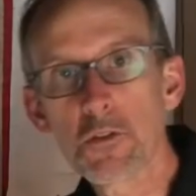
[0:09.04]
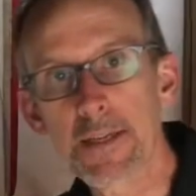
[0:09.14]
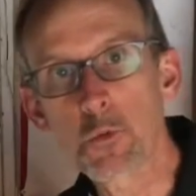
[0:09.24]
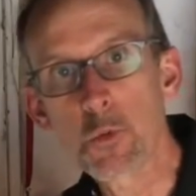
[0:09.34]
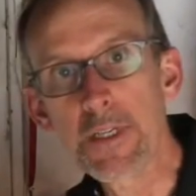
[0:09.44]

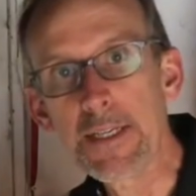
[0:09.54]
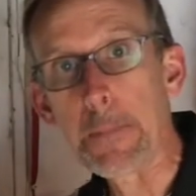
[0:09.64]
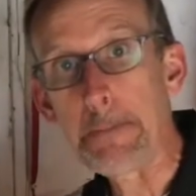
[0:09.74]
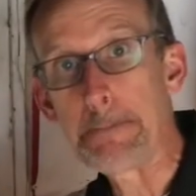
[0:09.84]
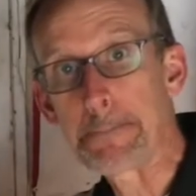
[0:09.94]
and read
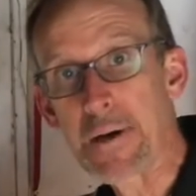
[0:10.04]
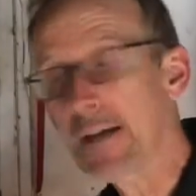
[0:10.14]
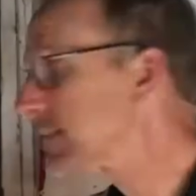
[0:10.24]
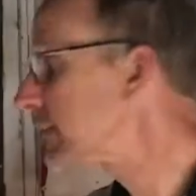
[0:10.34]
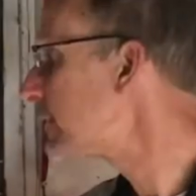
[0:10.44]

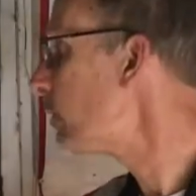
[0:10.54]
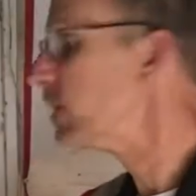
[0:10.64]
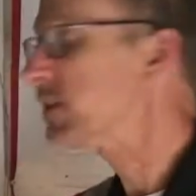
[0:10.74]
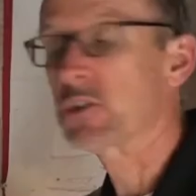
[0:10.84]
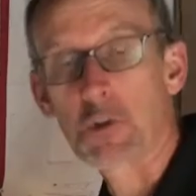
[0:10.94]
box and
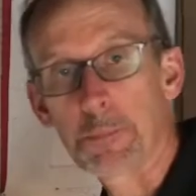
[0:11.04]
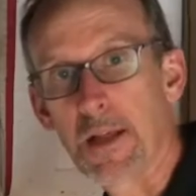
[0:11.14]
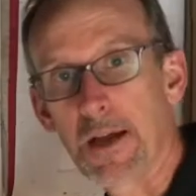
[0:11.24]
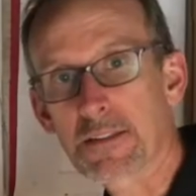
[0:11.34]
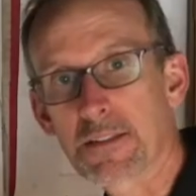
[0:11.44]
whisker
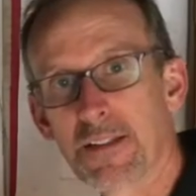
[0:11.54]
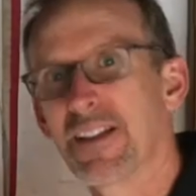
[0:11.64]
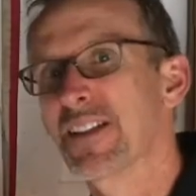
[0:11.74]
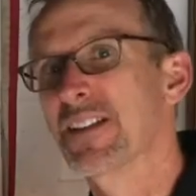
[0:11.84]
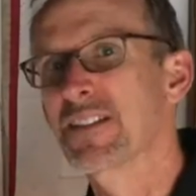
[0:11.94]
plots,
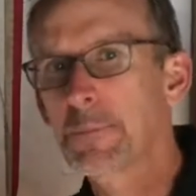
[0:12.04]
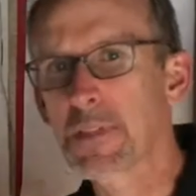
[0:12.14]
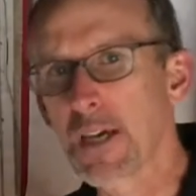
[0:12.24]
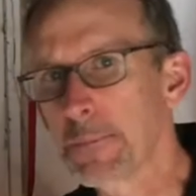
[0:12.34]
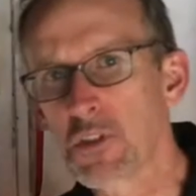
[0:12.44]

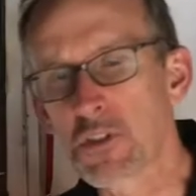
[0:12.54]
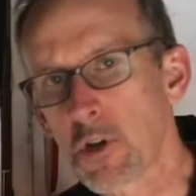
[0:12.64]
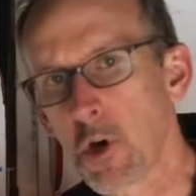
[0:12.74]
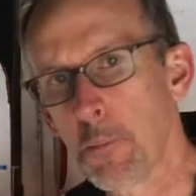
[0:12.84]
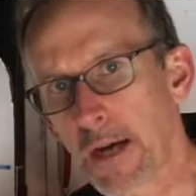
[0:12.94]
sometimes just
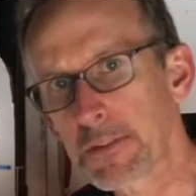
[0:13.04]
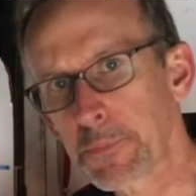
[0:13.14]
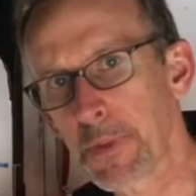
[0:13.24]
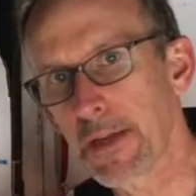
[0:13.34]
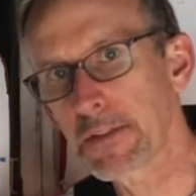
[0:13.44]
called box
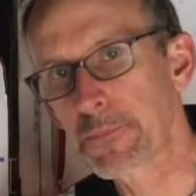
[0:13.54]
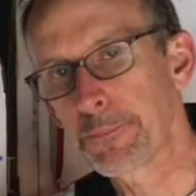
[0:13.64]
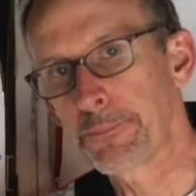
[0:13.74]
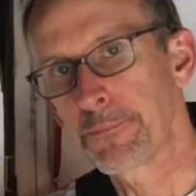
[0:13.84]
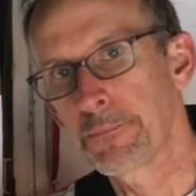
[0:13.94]
plots.
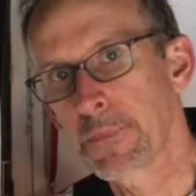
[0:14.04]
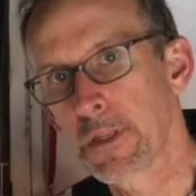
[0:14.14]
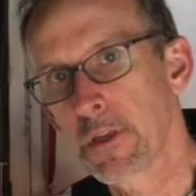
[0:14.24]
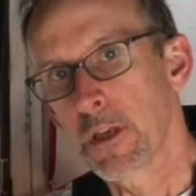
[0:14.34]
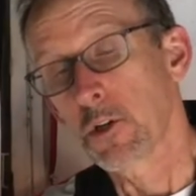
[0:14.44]

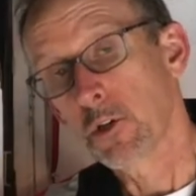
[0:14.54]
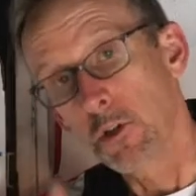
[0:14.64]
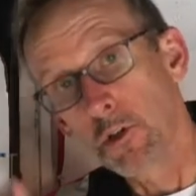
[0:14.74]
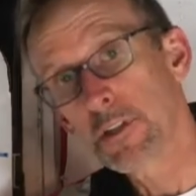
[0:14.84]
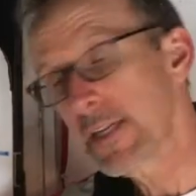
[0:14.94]
Your
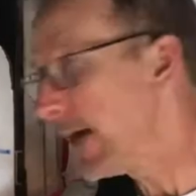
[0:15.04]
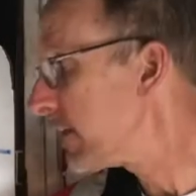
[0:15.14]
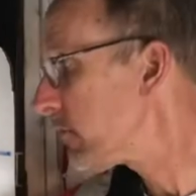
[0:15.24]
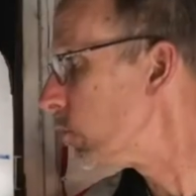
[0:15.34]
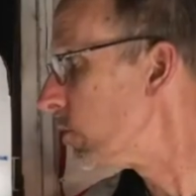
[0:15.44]
learn
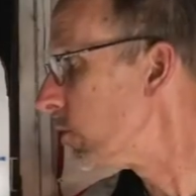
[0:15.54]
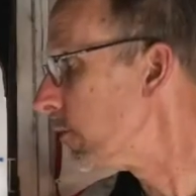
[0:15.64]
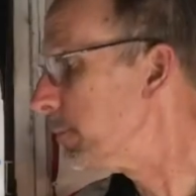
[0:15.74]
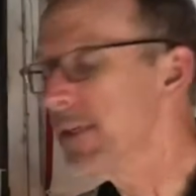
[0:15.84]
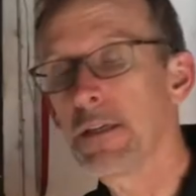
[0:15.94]
task will
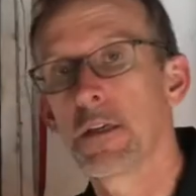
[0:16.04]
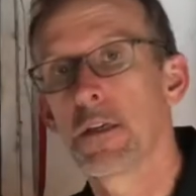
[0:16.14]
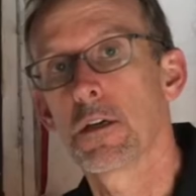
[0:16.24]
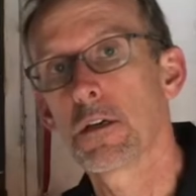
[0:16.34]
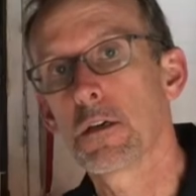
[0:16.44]
be
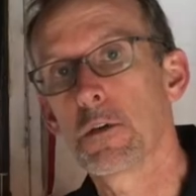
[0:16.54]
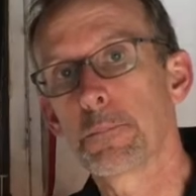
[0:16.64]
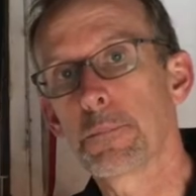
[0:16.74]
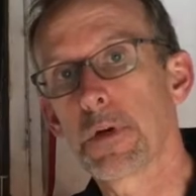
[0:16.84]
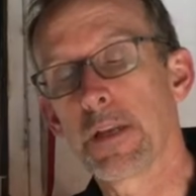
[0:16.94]

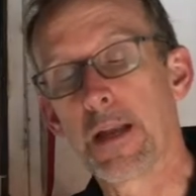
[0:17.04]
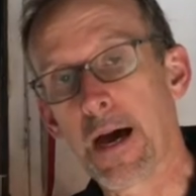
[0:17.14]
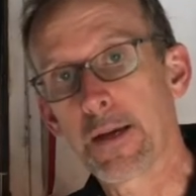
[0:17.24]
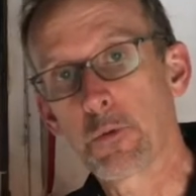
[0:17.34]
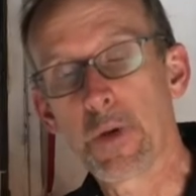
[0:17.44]
an
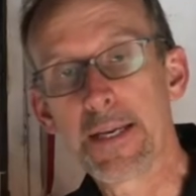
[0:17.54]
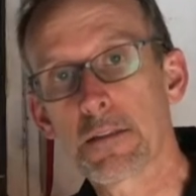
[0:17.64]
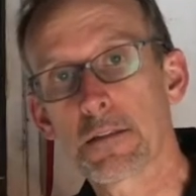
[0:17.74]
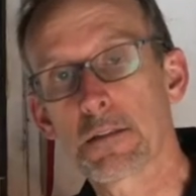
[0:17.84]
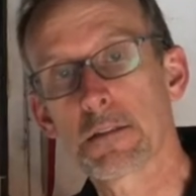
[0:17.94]

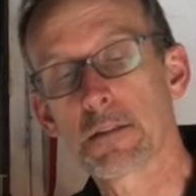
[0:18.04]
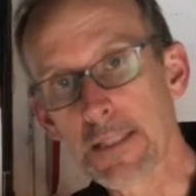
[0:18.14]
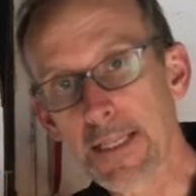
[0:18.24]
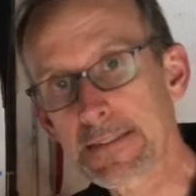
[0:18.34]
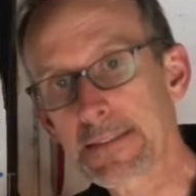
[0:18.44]
iReady
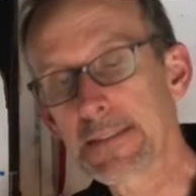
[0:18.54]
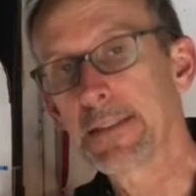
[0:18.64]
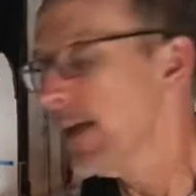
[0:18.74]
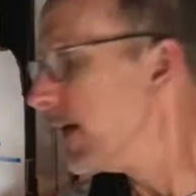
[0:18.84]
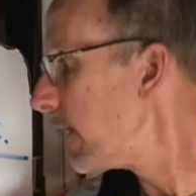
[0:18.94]
lesson.
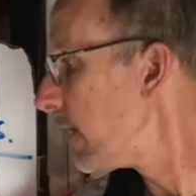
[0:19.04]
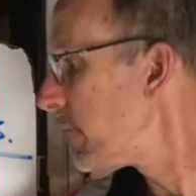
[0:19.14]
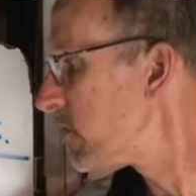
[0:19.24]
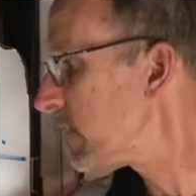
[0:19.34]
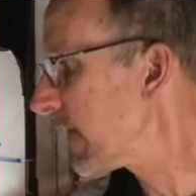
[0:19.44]

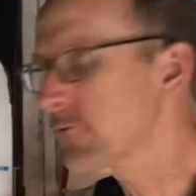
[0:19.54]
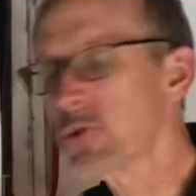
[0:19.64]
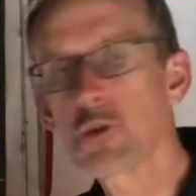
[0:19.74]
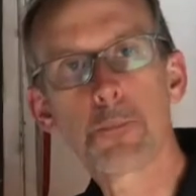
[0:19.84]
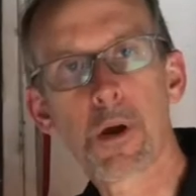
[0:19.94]
There's kind of
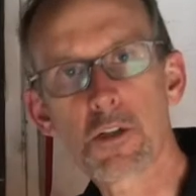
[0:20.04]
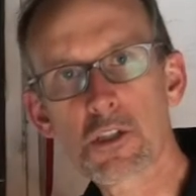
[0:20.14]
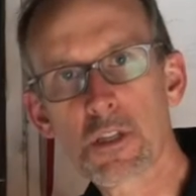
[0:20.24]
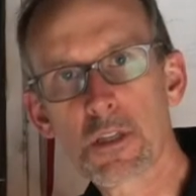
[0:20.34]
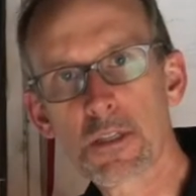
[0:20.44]
two parts
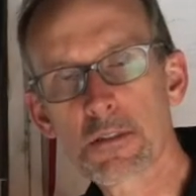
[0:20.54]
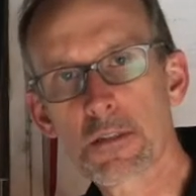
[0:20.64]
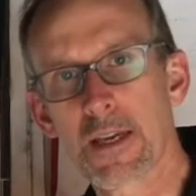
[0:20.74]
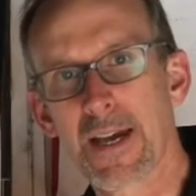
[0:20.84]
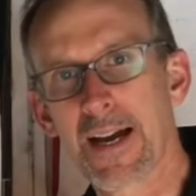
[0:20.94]
to this,
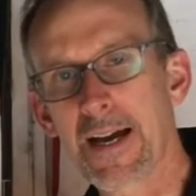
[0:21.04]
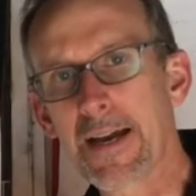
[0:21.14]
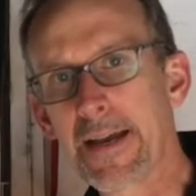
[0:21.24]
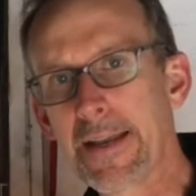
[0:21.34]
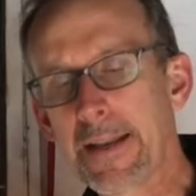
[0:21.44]

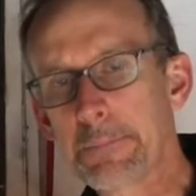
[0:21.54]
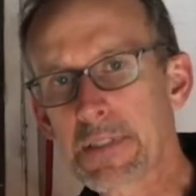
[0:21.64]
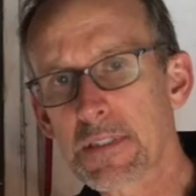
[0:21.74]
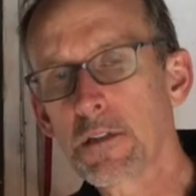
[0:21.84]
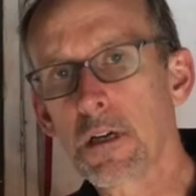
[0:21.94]
and I'm
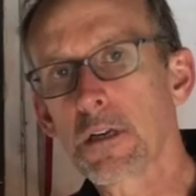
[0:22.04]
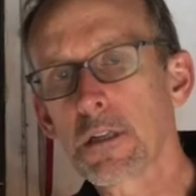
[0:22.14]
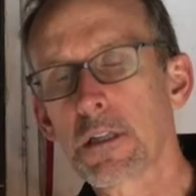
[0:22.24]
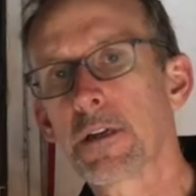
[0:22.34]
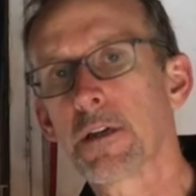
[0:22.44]
still
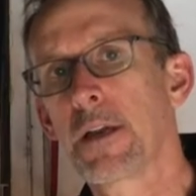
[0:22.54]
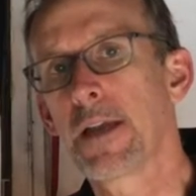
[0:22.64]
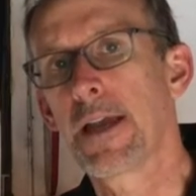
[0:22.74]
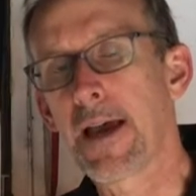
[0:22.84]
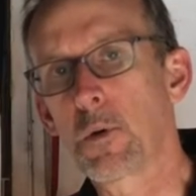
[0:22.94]
unclear
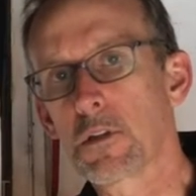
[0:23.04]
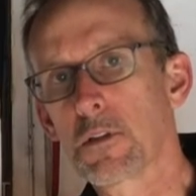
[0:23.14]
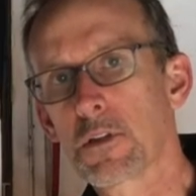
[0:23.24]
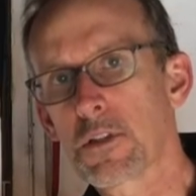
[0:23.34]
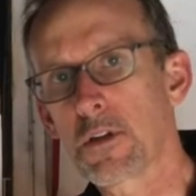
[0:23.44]
how it
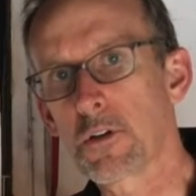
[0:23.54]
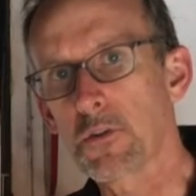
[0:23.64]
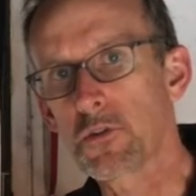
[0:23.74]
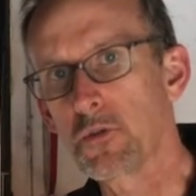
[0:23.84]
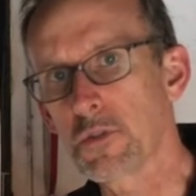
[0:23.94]
looks there on the
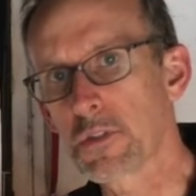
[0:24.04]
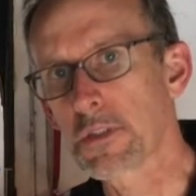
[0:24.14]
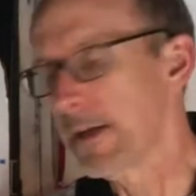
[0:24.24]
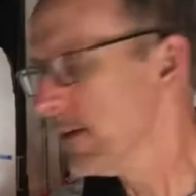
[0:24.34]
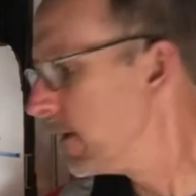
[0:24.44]
student side.